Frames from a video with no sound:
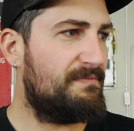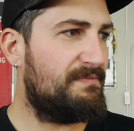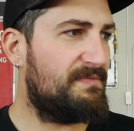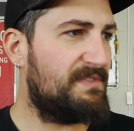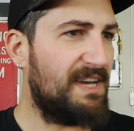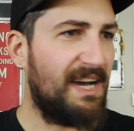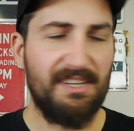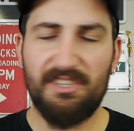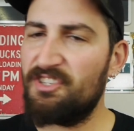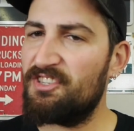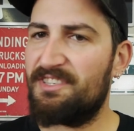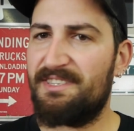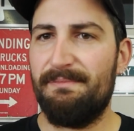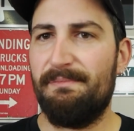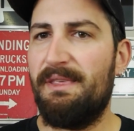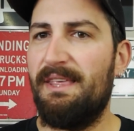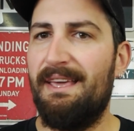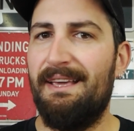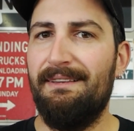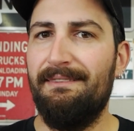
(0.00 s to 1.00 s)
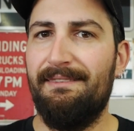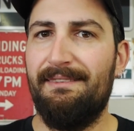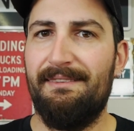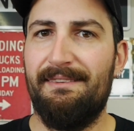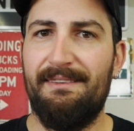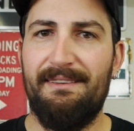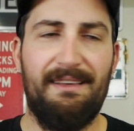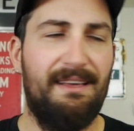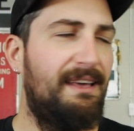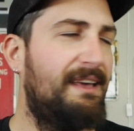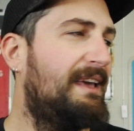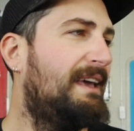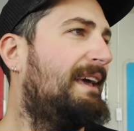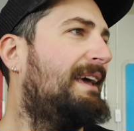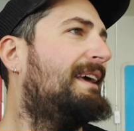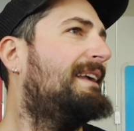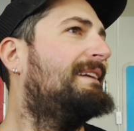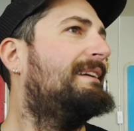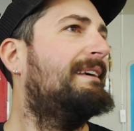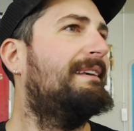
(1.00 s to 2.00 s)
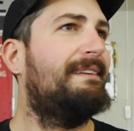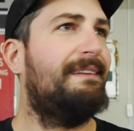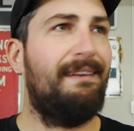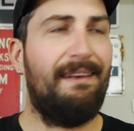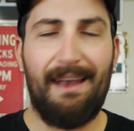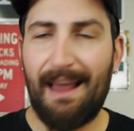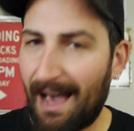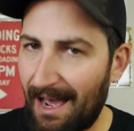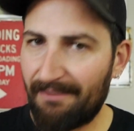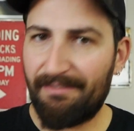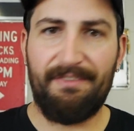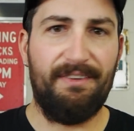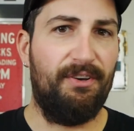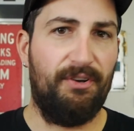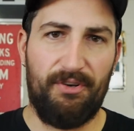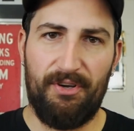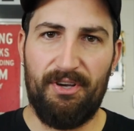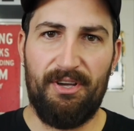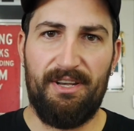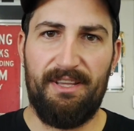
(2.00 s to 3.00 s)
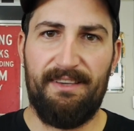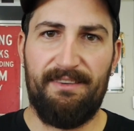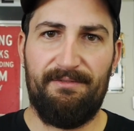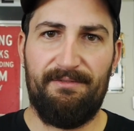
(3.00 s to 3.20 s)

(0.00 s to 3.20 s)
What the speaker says: touches some things. Does not feel good.